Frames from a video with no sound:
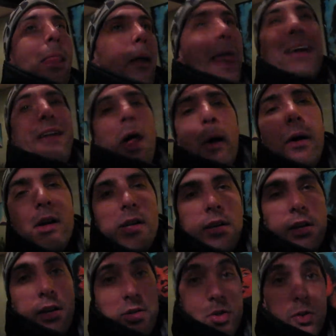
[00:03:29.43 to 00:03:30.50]
there we go,
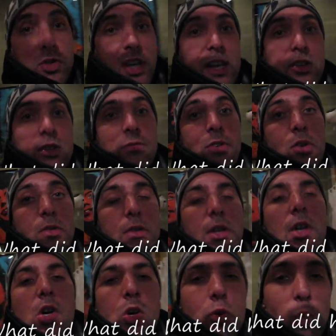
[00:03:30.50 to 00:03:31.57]
association vote,
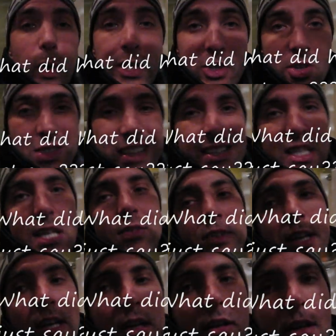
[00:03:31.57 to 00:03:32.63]
which this
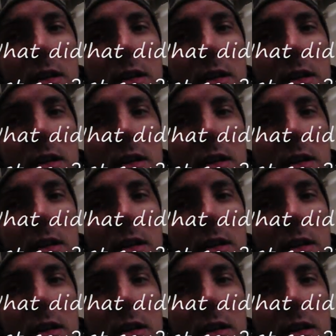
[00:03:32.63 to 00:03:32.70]
evening